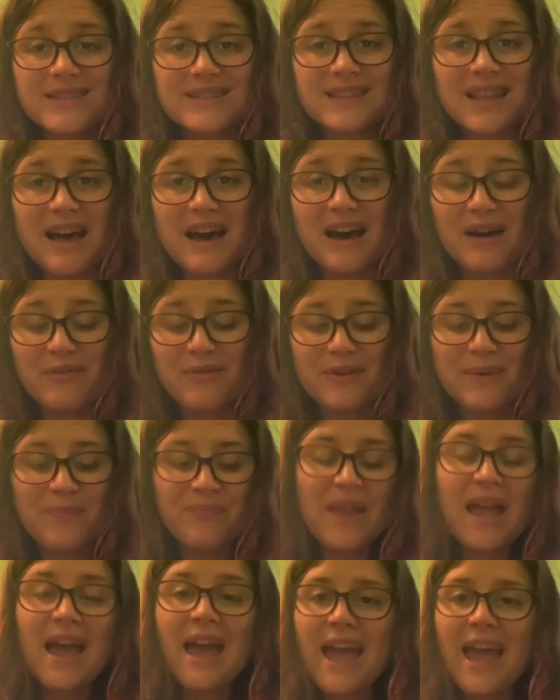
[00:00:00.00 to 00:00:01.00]
love.
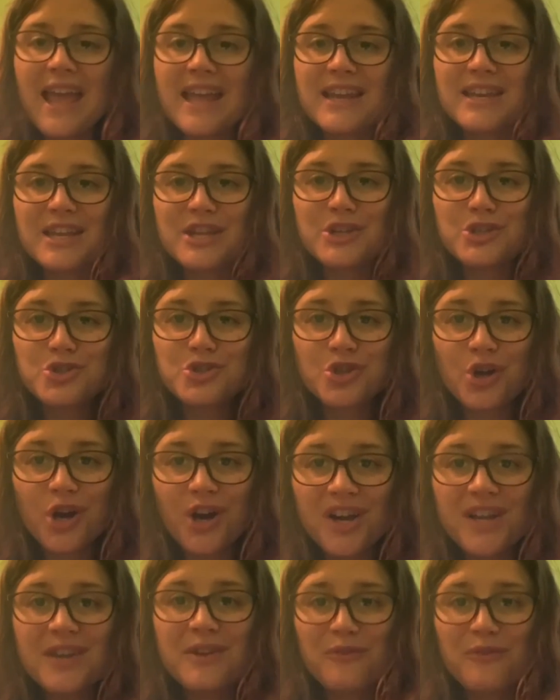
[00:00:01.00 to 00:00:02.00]
And in
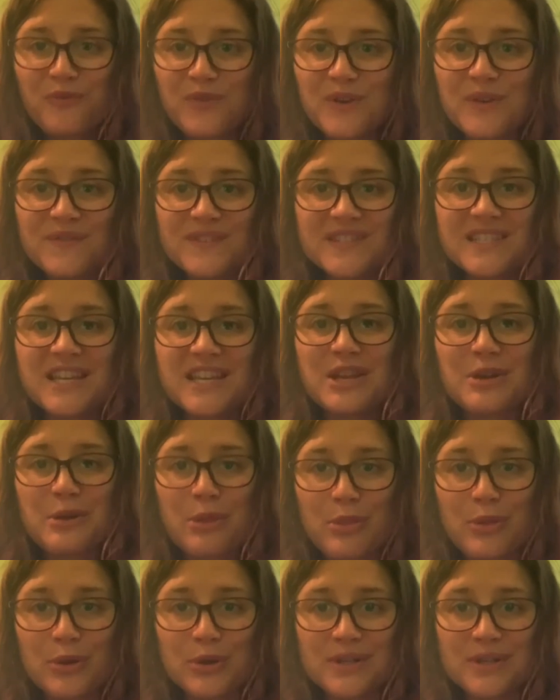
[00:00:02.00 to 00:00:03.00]
John
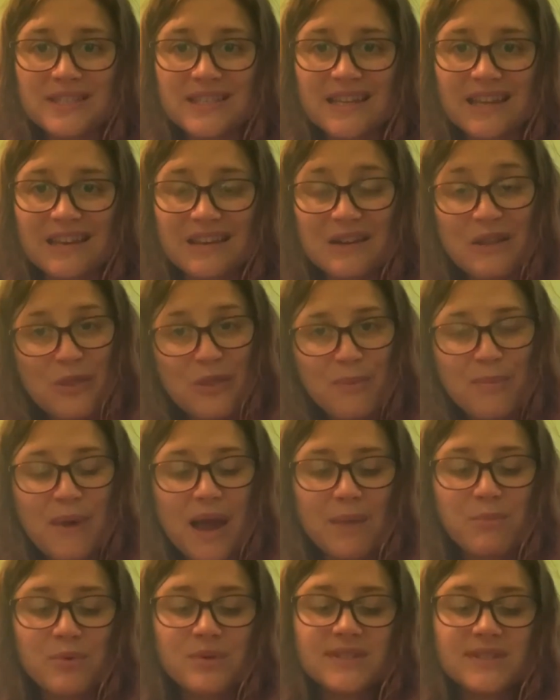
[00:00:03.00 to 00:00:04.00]
15:13, the
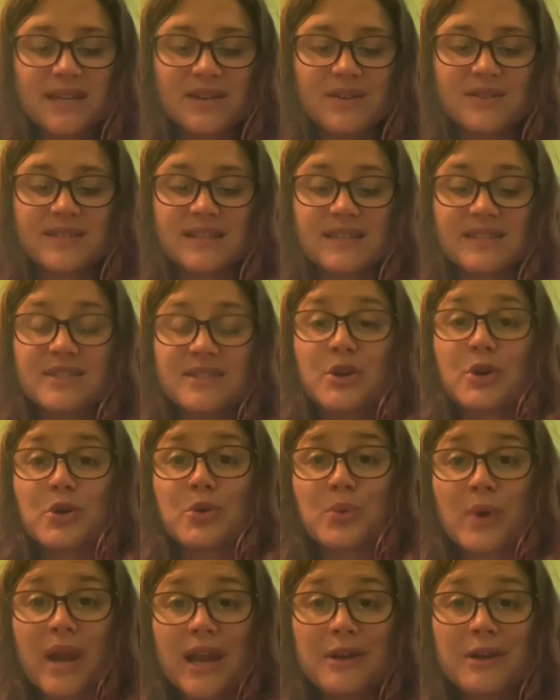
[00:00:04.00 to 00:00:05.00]
Bible tells us,
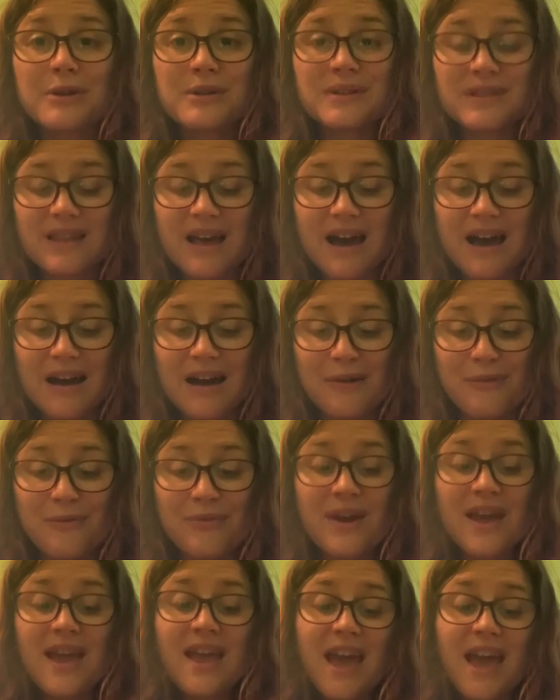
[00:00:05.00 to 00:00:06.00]
greater love
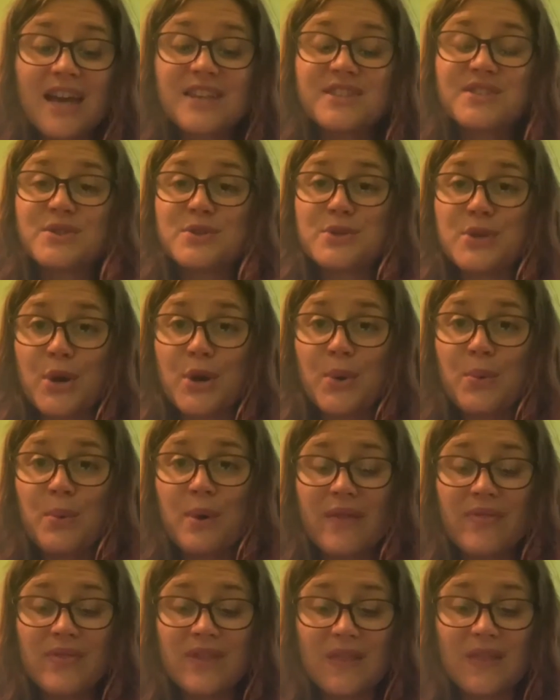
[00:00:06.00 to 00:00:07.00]
has no
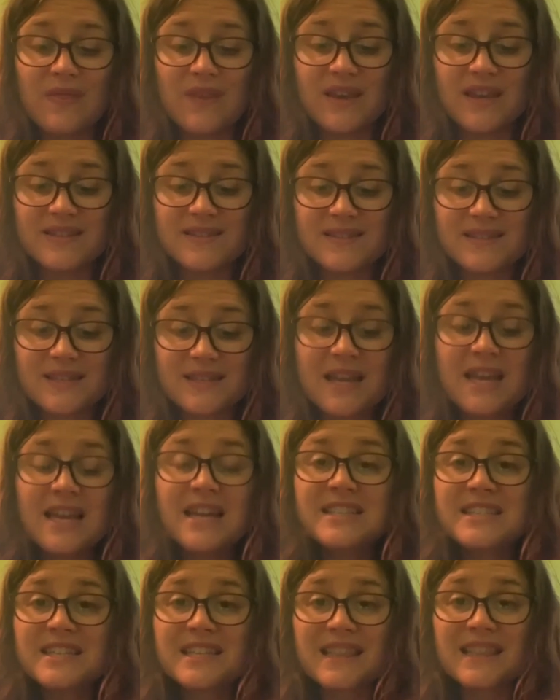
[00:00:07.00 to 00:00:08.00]
one than this,
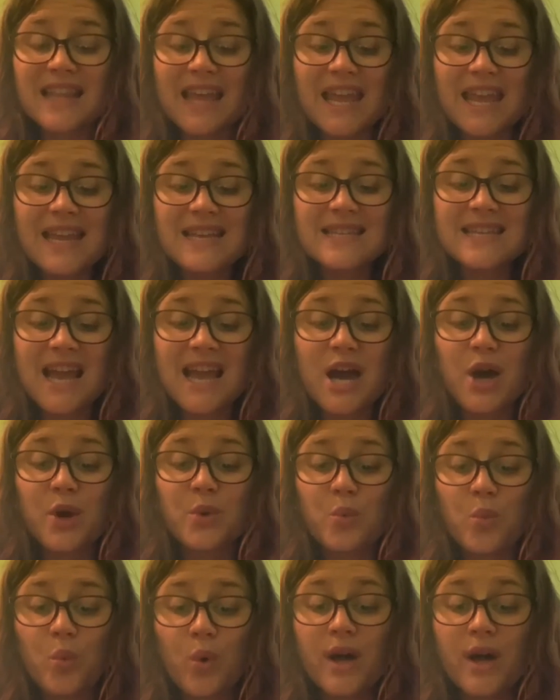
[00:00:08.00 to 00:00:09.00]
to lay
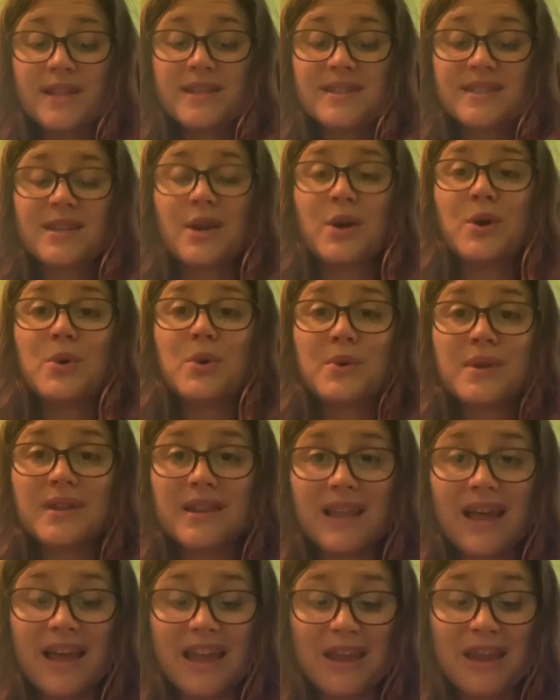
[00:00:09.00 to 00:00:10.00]
down one's own
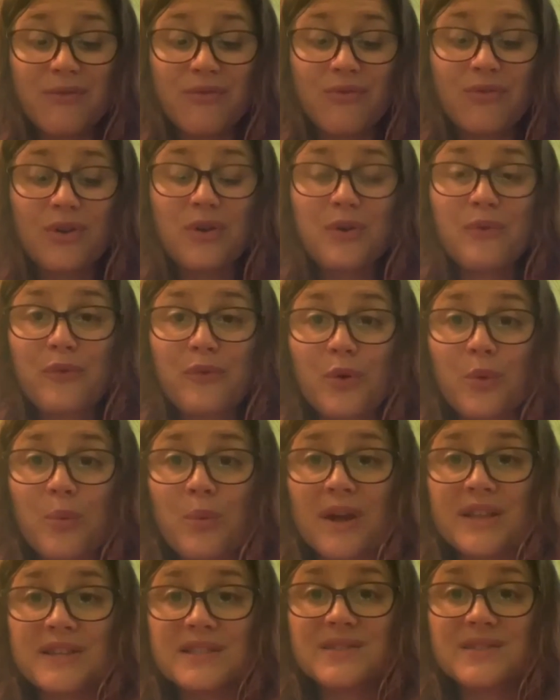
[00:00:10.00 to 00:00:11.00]
life for
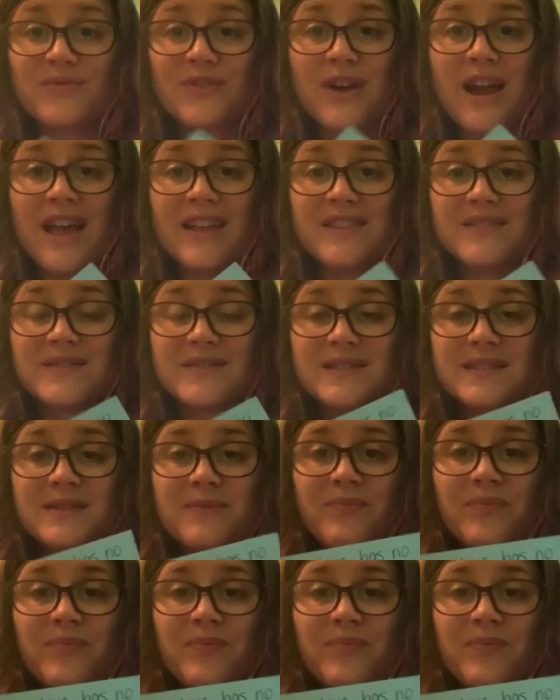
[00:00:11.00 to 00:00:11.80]
one's friends.